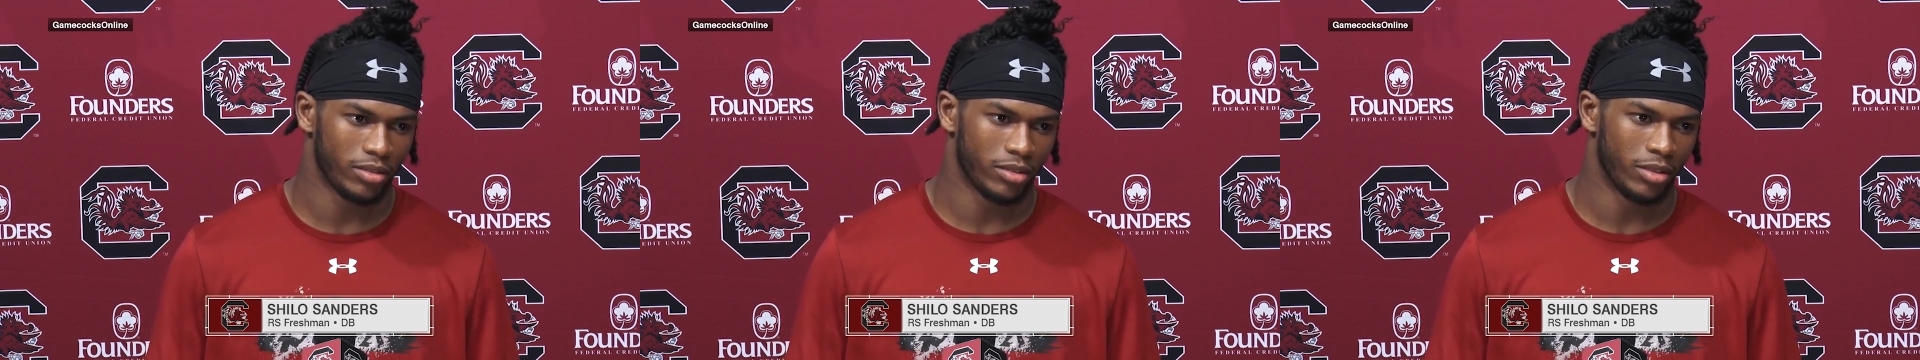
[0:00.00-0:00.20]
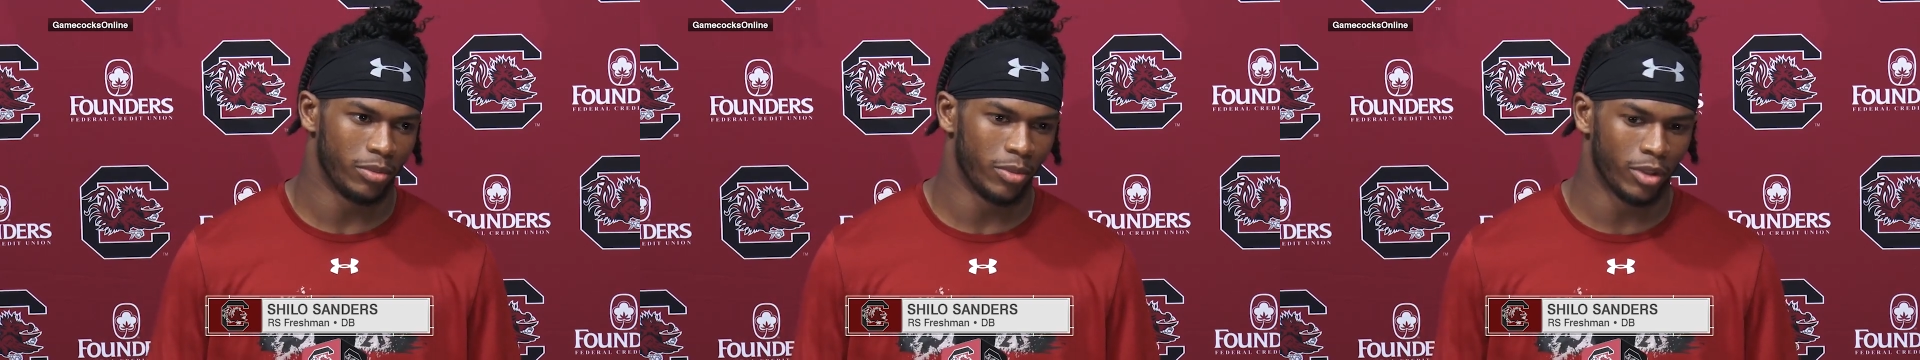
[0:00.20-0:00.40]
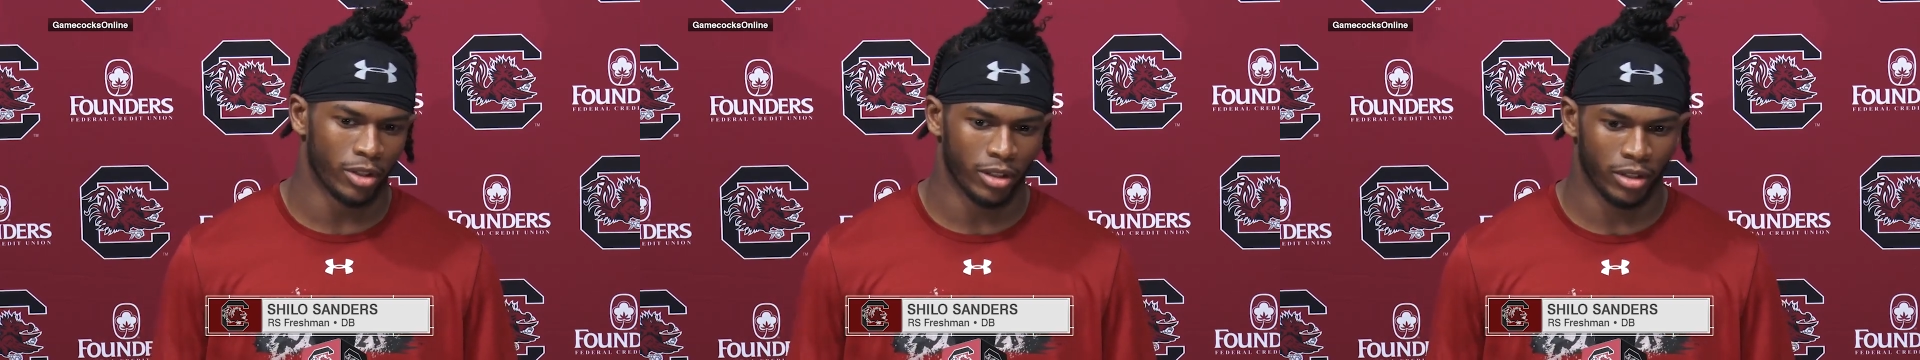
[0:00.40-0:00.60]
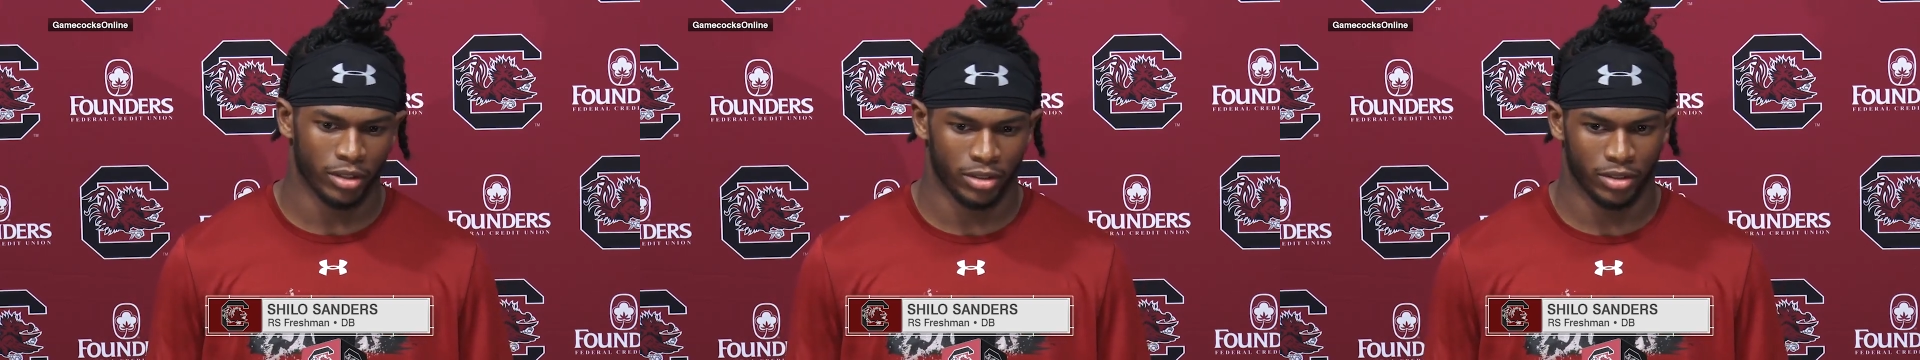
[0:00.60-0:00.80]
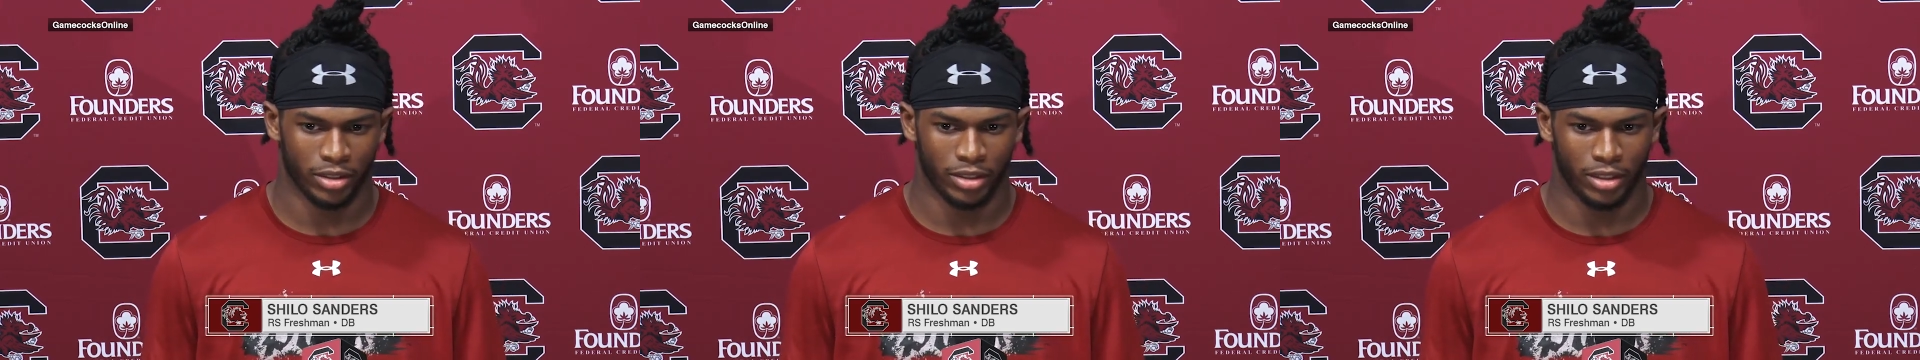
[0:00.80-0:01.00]
the more
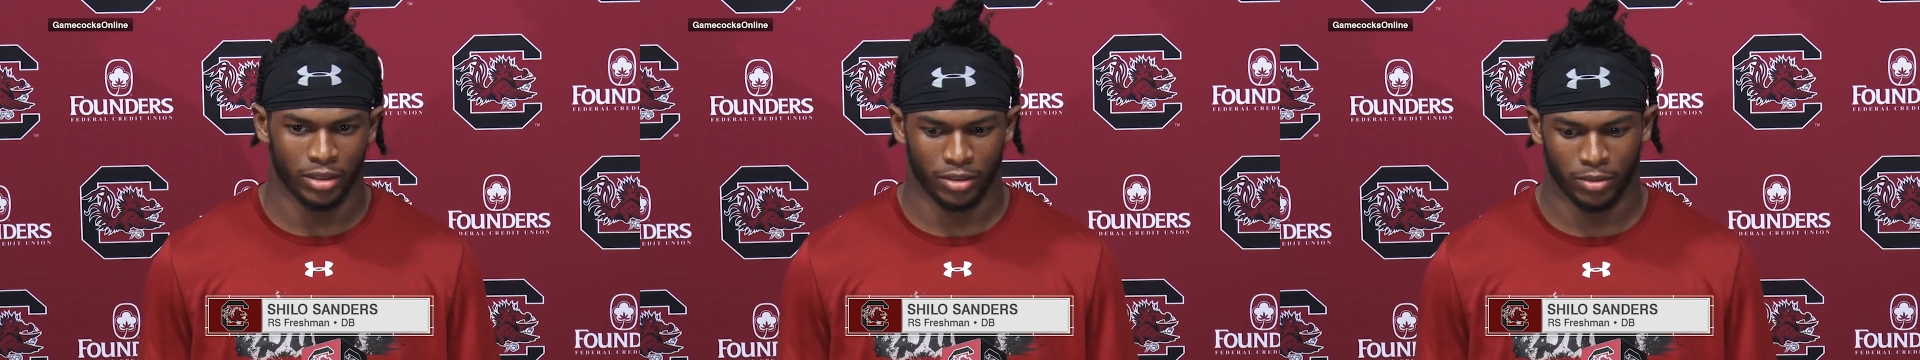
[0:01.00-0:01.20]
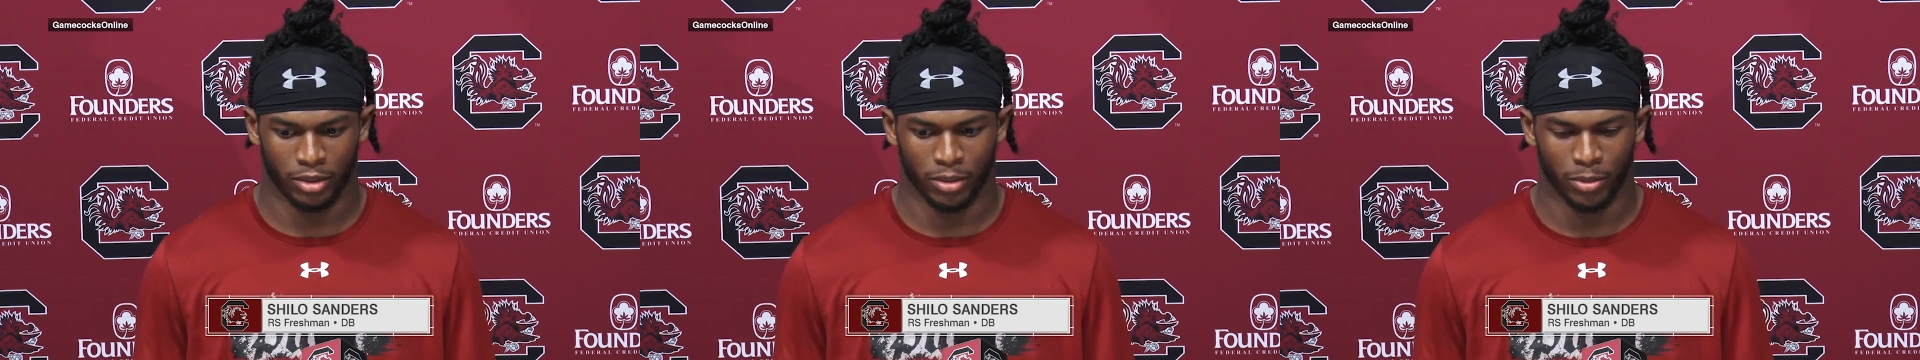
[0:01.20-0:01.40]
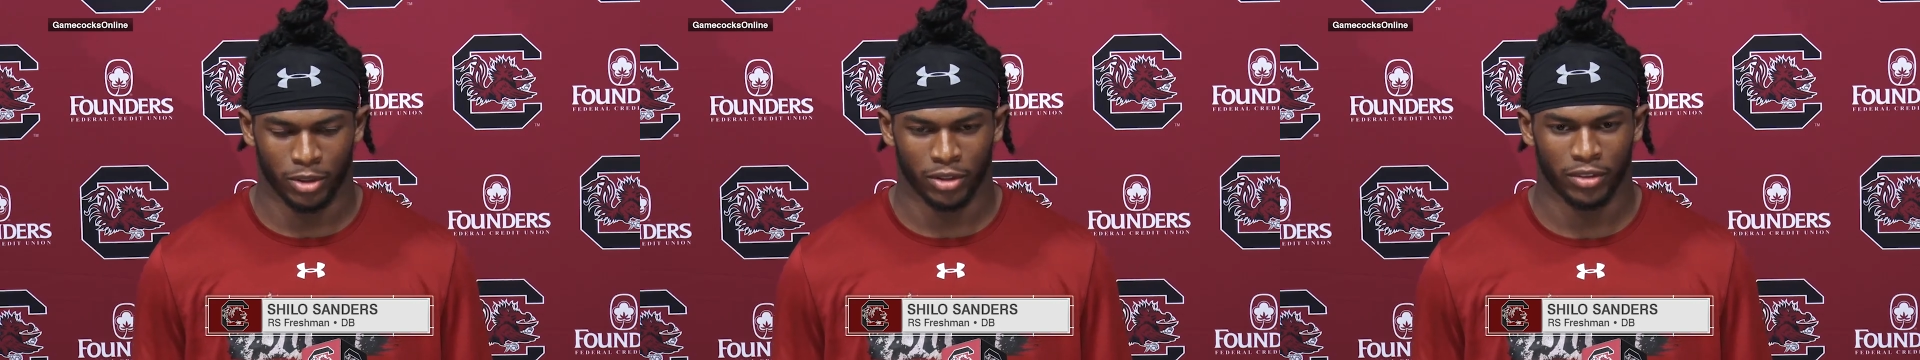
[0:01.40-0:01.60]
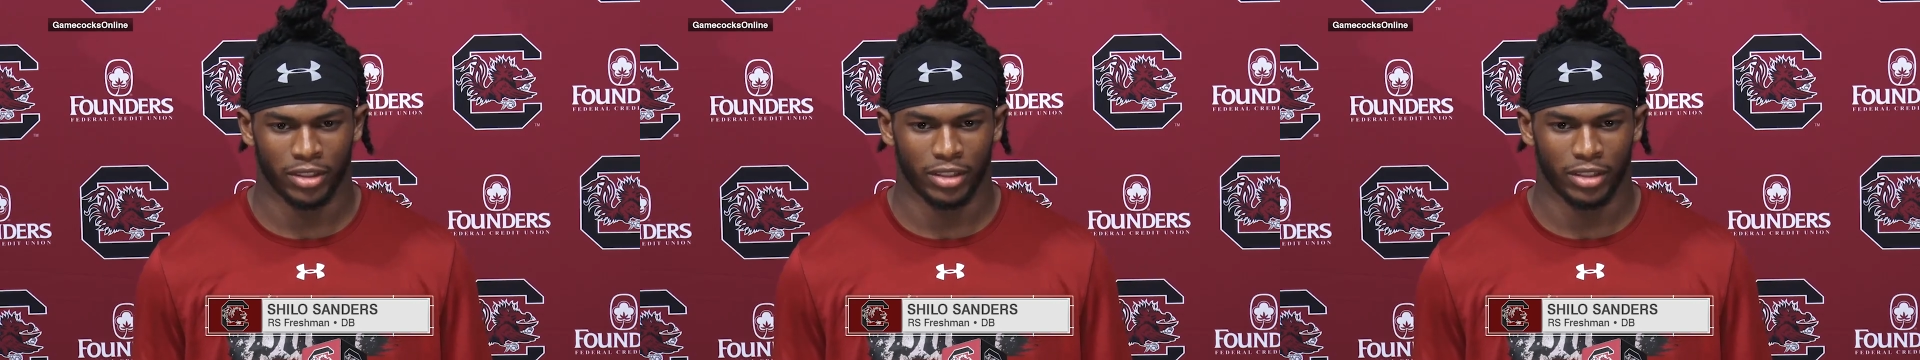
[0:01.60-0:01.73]
the the more the